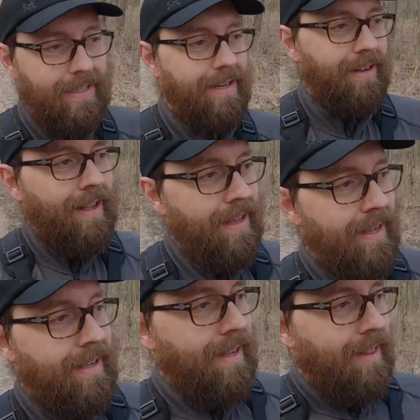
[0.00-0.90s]
So
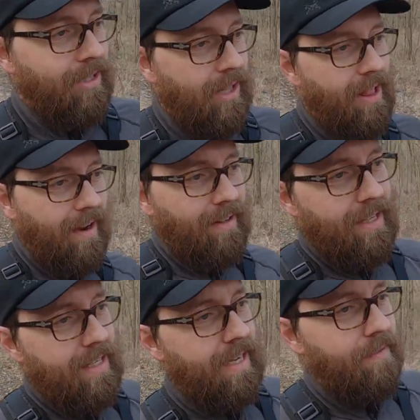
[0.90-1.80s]
there's a lot in
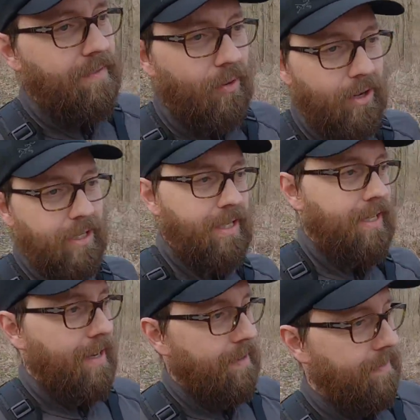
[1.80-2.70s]
these state
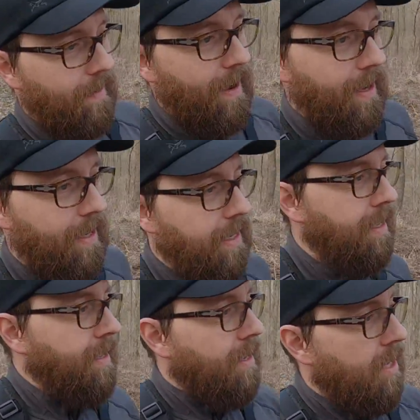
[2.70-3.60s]
forests of uh,
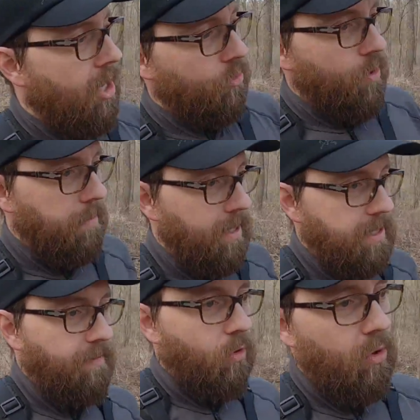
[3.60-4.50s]

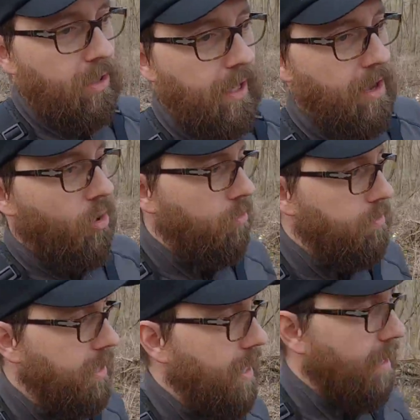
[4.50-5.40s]
remnants of old
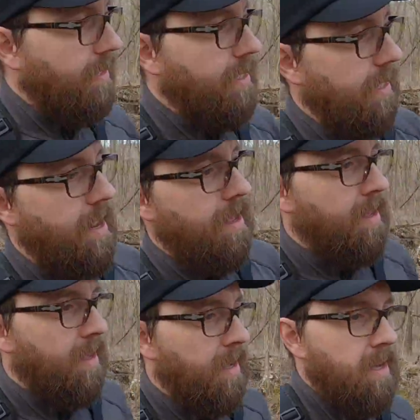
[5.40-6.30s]
homesteads and
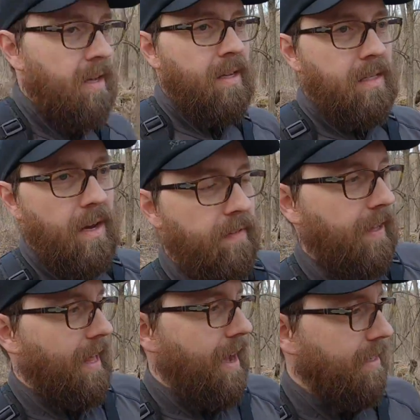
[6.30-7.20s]
stuff
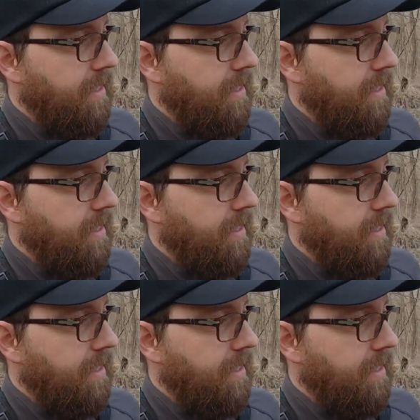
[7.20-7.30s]
like that.